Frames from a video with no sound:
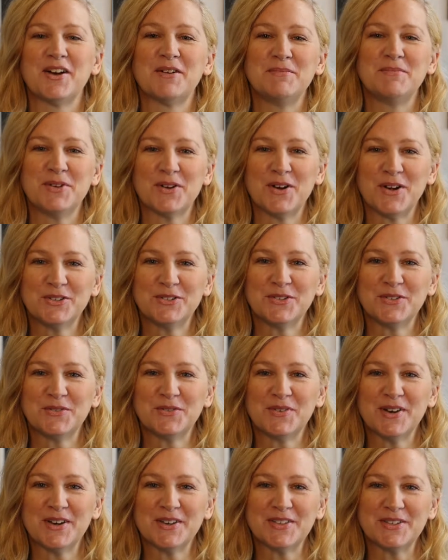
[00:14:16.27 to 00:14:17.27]
hope you're all
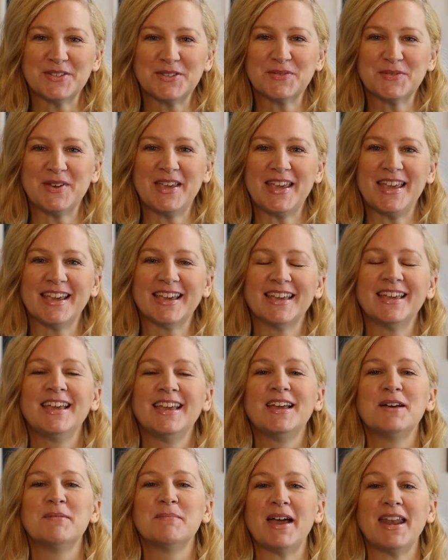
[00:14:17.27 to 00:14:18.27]
doing well this week.
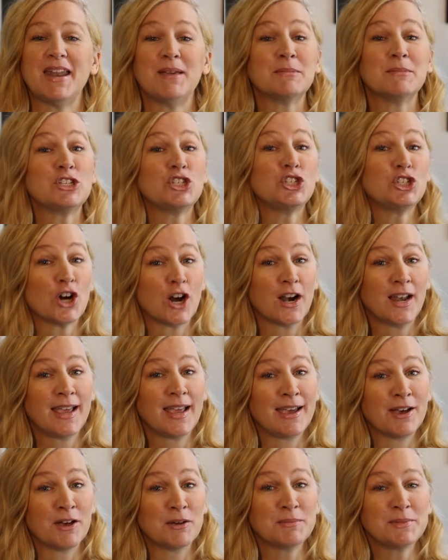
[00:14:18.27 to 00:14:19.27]
My name is
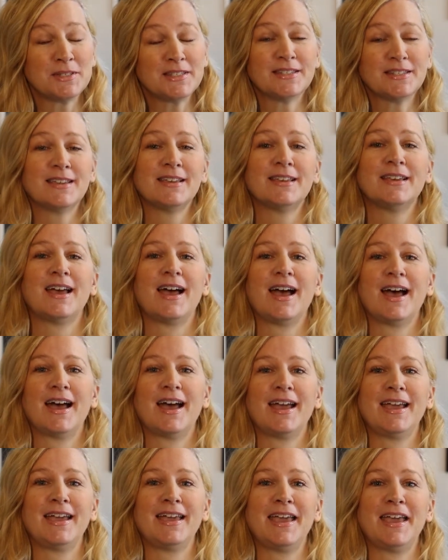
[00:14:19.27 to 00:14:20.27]
Charla Elms.
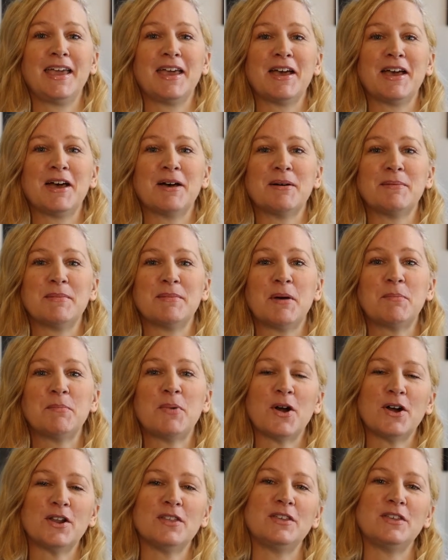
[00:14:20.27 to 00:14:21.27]
I am
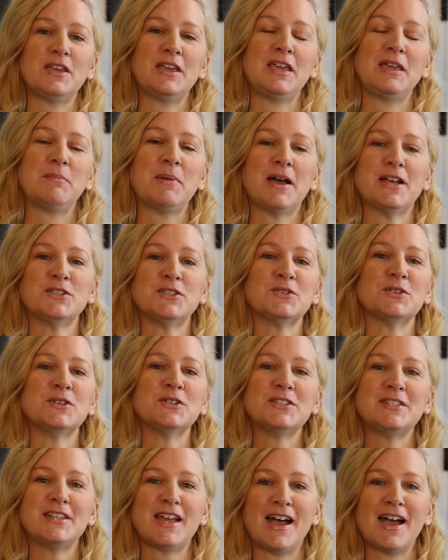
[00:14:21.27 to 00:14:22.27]
part of the
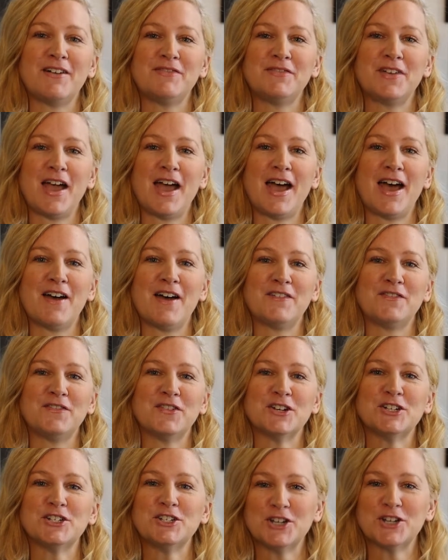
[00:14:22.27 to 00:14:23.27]
pastoral staff at
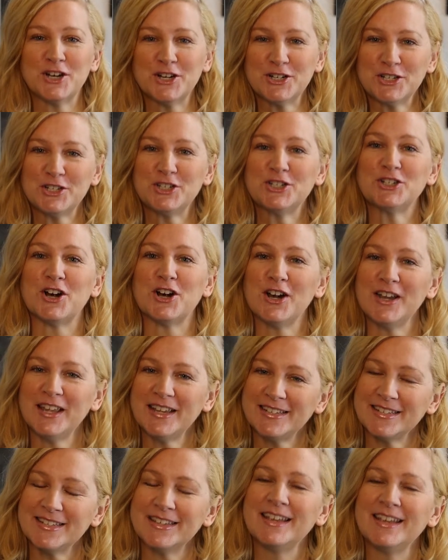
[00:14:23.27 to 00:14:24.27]
First Church
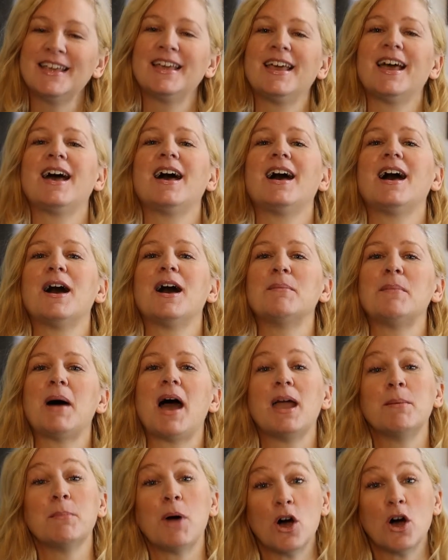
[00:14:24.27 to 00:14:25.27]
Charlotte. Um,
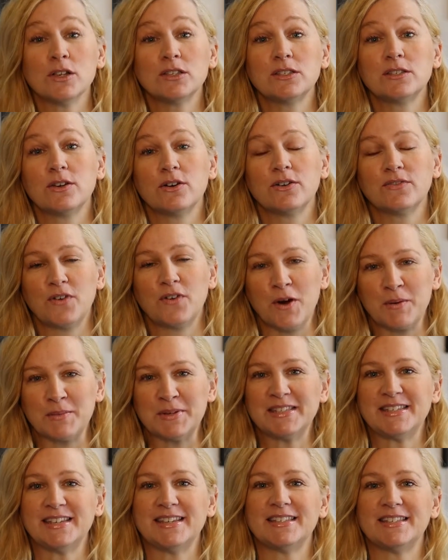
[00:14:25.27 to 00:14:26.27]
I'm also a
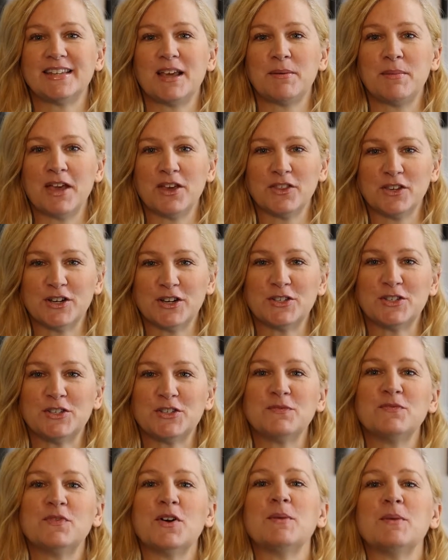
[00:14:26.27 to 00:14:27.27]
pharmacist. I'm a healthcare
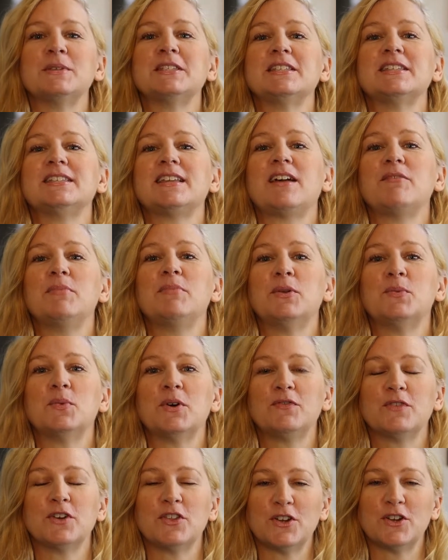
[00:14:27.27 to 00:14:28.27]
system pharmacist. I've been
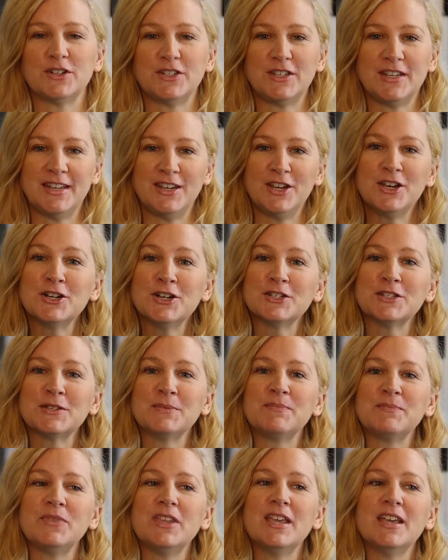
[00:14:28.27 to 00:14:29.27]
one for 13 years.
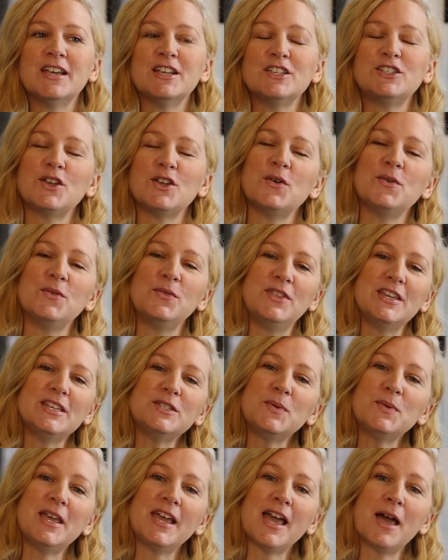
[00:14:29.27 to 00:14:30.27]
So
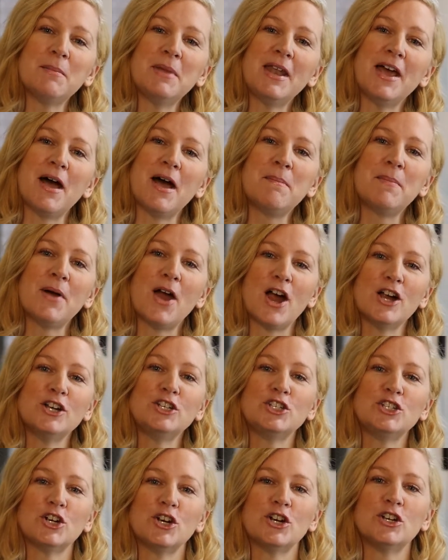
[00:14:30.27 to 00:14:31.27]
this week coming up, our
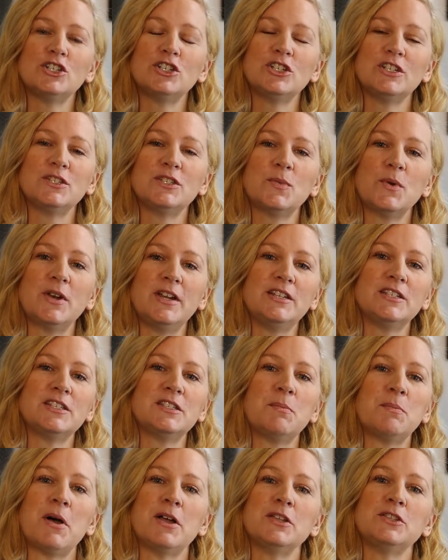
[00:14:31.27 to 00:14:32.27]
church is wanting to
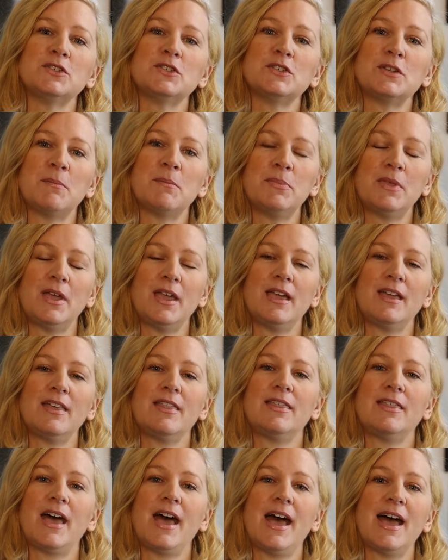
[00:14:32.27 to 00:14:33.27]
sponsor
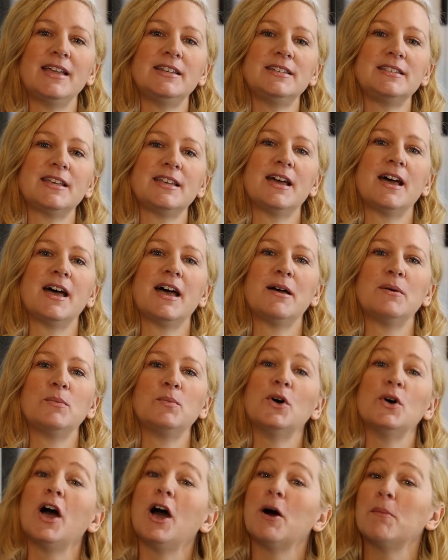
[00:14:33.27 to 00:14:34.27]
something that uh,
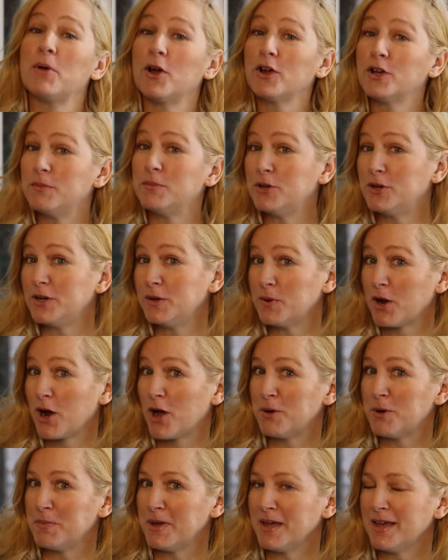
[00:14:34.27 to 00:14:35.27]
will help our community we're
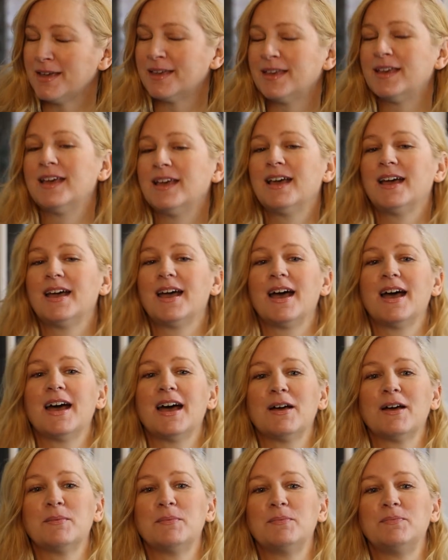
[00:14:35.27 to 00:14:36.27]
helping.
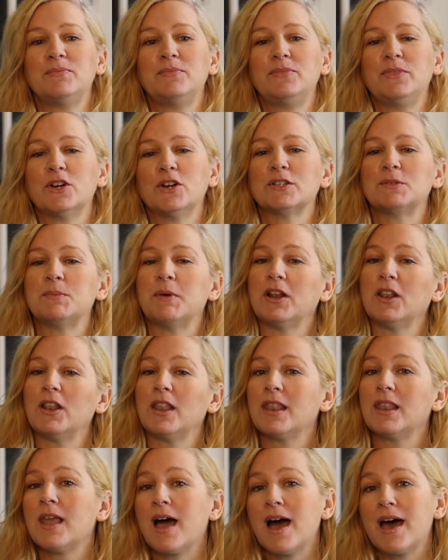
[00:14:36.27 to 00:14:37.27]
Um, there has been
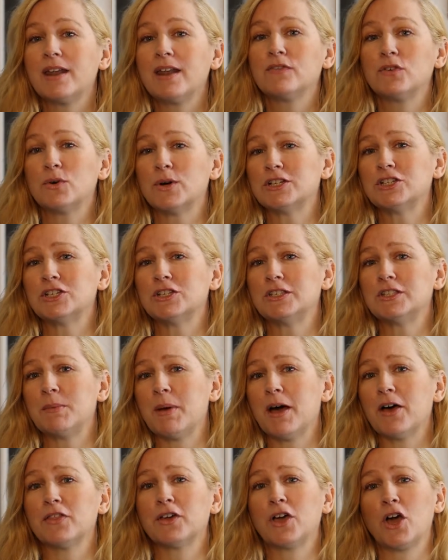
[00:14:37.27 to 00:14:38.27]
a lot of questions
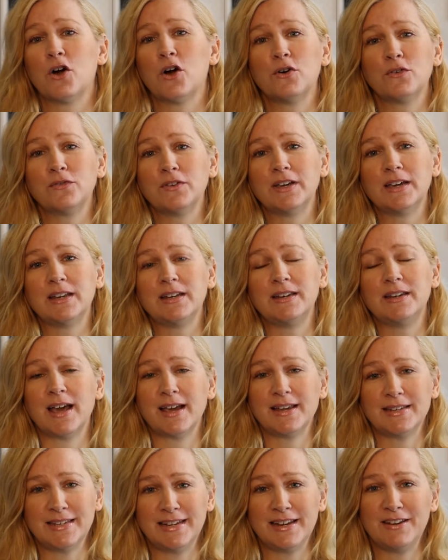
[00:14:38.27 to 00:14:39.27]
about the
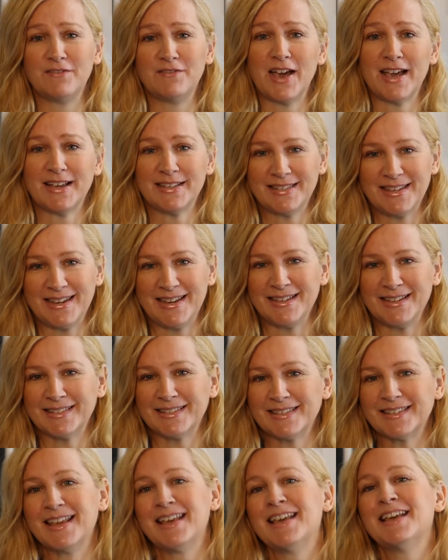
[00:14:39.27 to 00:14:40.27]
COVID-19
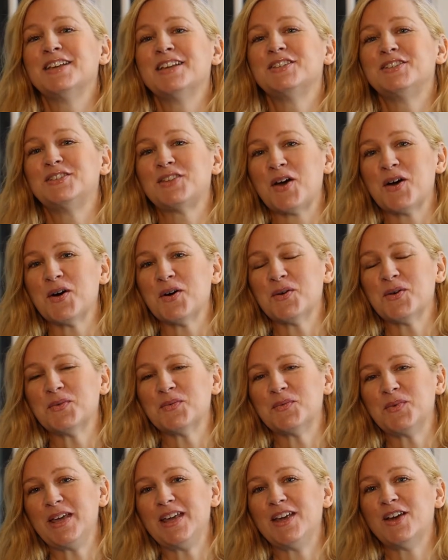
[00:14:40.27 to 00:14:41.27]
vaccines. So
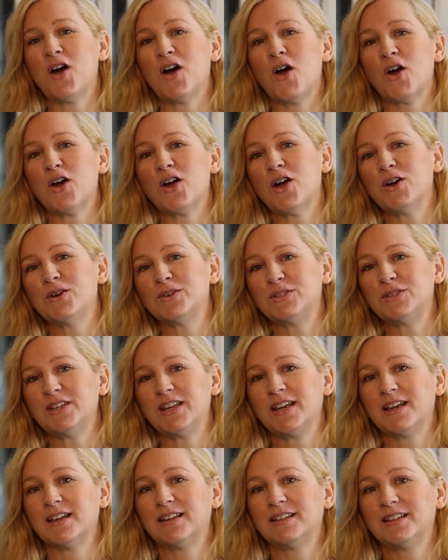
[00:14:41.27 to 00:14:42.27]
we are
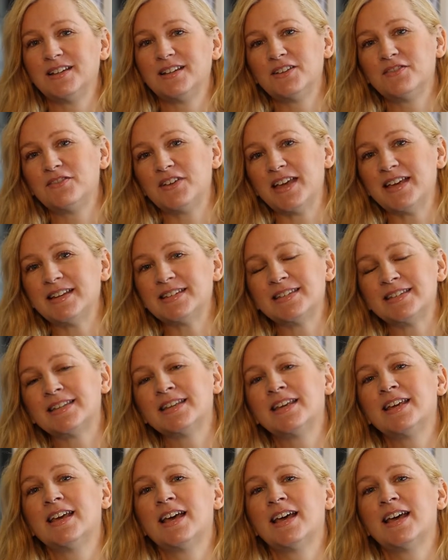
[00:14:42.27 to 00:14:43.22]
hosting a little event